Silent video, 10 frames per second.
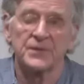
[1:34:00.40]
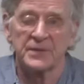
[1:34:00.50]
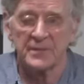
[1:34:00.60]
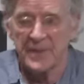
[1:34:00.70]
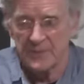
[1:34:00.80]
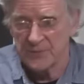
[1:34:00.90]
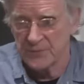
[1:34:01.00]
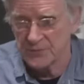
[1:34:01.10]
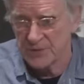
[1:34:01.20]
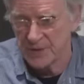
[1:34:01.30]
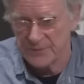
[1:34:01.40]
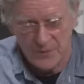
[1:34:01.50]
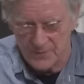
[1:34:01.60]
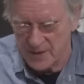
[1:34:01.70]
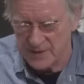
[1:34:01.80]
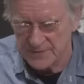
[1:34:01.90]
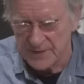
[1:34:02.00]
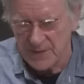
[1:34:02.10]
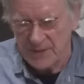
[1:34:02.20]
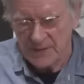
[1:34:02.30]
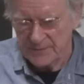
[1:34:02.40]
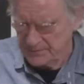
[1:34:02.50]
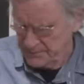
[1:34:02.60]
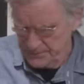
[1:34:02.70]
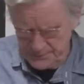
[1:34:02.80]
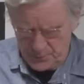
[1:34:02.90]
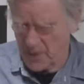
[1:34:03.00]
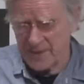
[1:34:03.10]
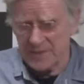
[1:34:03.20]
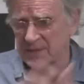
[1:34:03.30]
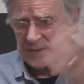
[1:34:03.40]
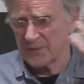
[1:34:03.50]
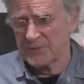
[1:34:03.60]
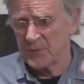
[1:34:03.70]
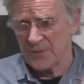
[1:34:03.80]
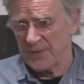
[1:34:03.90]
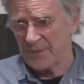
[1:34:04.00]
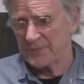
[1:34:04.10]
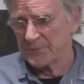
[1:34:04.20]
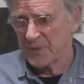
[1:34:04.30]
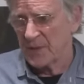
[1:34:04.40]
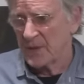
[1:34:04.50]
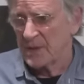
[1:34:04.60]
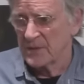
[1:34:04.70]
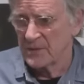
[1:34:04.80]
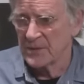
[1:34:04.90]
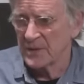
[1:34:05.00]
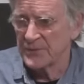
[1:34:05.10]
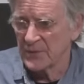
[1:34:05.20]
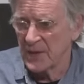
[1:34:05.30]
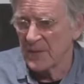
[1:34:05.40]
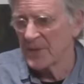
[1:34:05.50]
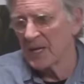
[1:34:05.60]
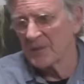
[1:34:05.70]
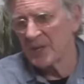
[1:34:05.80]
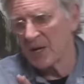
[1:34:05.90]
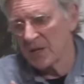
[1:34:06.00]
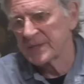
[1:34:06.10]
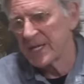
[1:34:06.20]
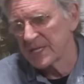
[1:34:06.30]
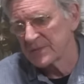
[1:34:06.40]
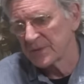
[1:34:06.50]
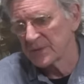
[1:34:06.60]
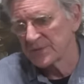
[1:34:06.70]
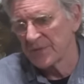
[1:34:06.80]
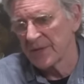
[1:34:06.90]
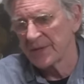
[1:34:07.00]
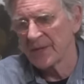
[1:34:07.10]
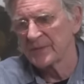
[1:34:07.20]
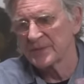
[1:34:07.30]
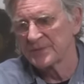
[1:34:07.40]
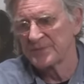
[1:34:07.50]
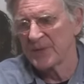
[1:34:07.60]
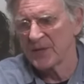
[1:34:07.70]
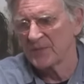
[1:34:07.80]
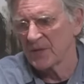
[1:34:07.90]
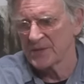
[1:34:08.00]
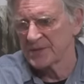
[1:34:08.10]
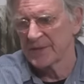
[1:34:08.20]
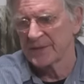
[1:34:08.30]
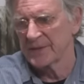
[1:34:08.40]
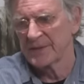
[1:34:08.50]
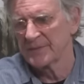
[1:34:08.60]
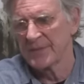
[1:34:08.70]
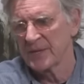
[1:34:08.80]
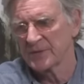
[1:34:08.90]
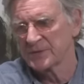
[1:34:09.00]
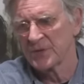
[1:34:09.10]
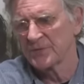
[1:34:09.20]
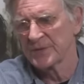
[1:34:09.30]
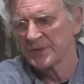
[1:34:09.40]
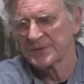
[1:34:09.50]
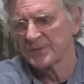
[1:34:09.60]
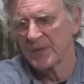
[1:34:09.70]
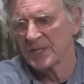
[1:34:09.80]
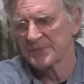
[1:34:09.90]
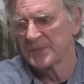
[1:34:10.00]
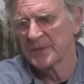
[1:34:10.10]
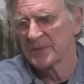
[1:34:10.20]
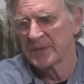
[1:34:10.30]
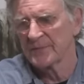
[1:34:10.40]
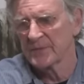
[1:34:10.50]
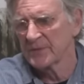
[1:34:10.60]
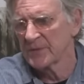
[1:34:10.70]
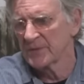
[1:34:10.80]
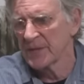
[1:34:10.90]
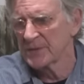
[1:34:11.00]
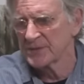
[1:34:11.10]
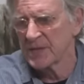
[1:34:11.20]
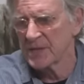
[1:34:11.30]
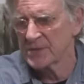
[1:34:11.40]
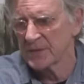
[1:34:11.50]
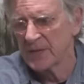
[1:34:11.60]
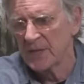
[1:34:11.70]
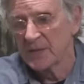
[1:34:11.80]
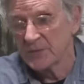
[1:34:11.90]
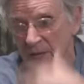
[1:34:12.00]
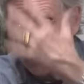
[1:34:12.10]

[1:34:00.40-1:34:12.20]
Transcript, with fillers: remember former lives quite easily, a few of them. You know, if you're, I mean, I'm a hard case because I was brainwashed like a male chauvinist, waspy, whatever, you know, my education. So I had